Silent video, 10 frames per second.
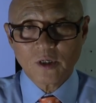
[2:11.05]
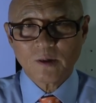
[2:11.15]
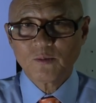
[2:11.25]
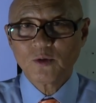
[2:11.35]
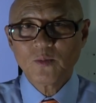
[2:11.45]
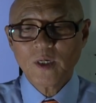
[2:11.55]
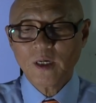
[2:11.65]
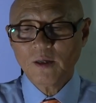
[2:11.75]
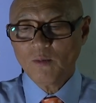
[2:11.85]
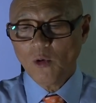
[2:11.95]
come to me
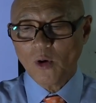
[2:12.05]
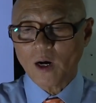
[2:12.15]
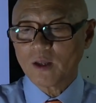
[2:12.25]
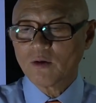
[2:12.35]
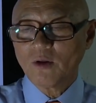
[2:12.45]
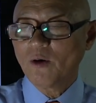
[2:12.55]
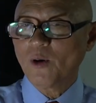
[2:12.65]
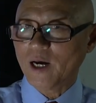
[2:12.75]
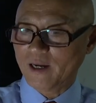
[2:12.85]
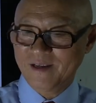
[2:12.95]
anymore. I don't know
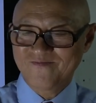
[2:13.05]
why.